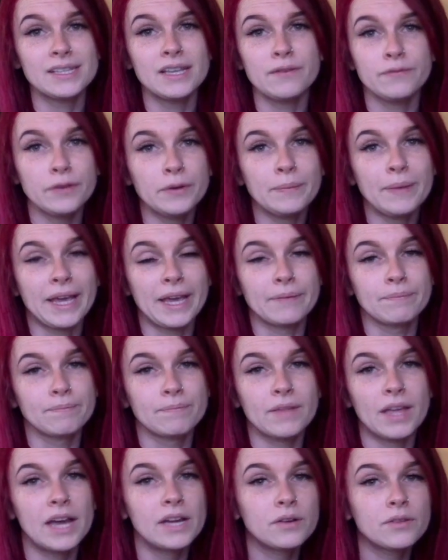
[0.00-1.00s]
not for me.
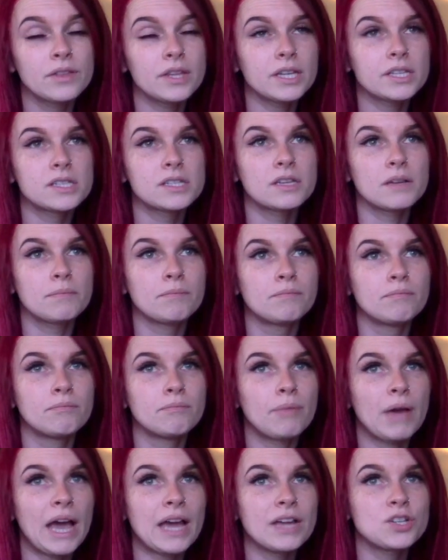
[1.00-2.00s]
I don't think it's a
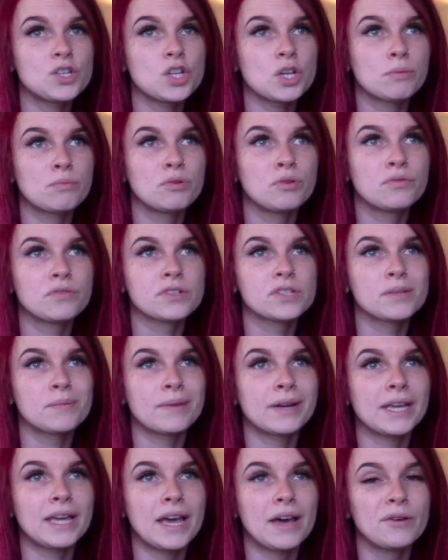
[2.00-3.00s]
bad shampoo for
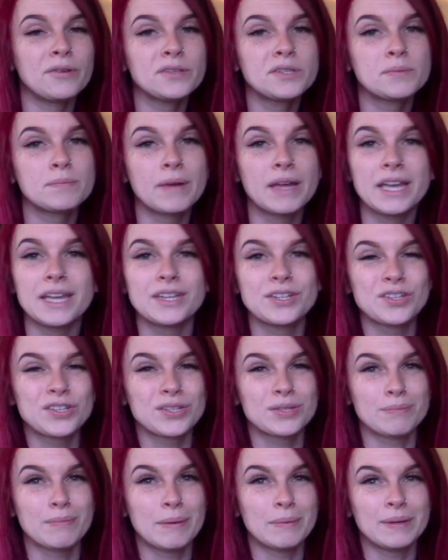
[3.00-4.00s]
somebody else, but it's
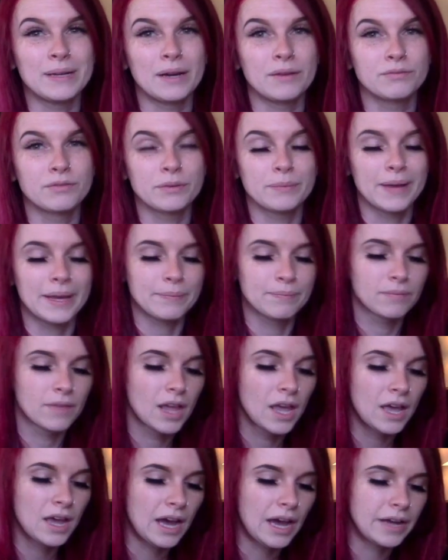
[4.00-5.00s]
just maybe not for me.
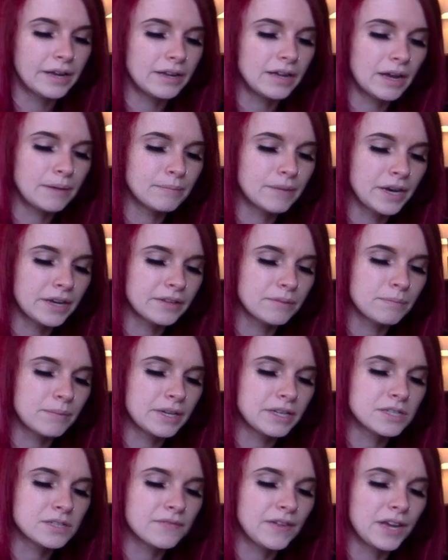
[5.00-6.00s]
I'm not the
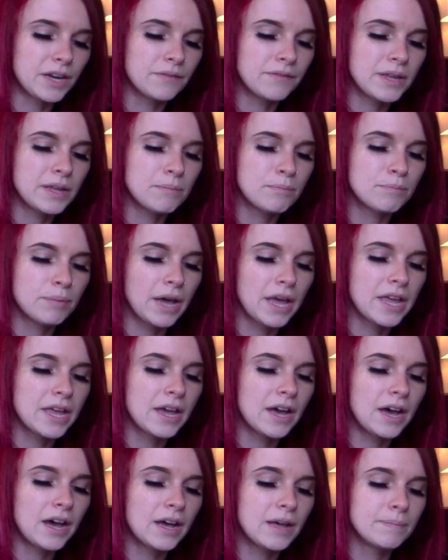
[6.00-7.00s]
biggest fan of it. But
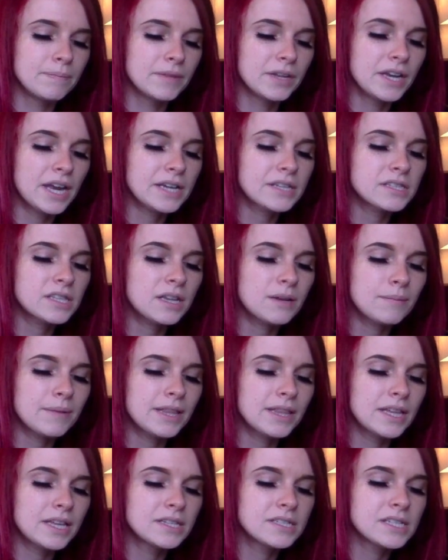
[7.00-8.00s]
the next thing on
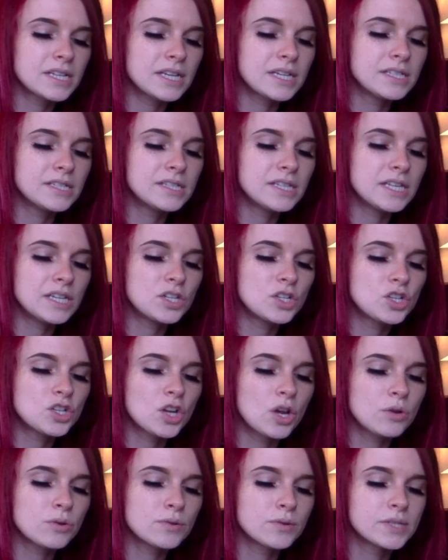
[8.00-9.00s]
my list is the
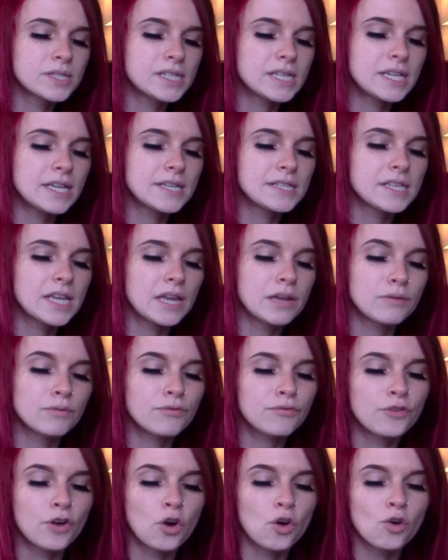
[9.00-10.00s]
Show Season
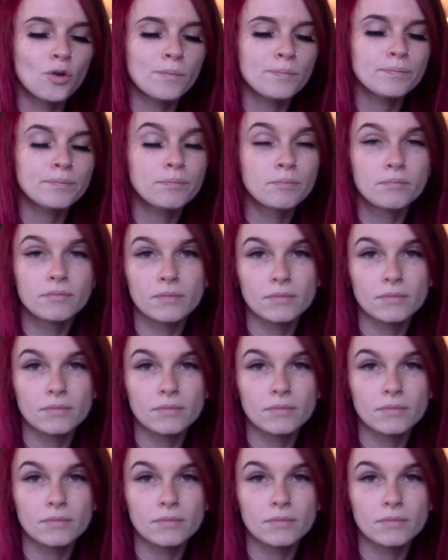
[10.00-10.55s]
Foam